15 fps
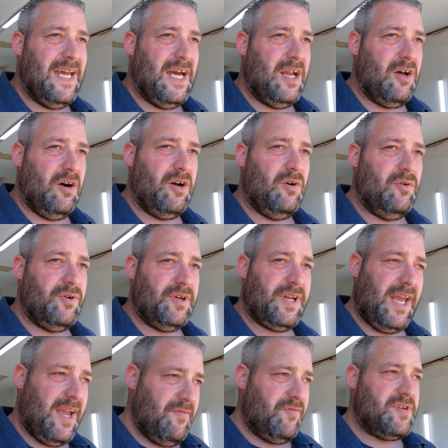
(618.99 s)
and I ordered
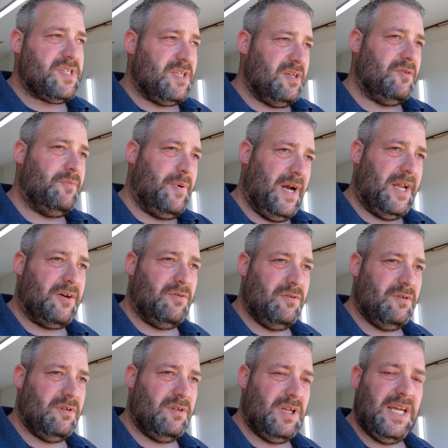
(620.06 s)
every single panel
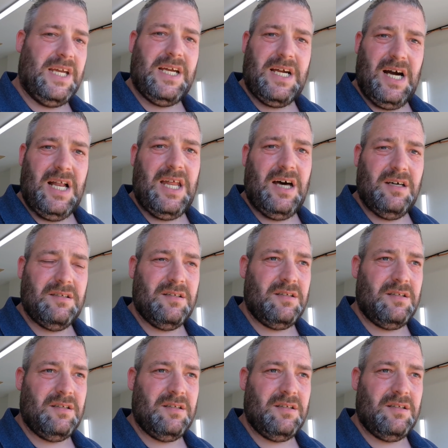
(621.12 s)
in colour,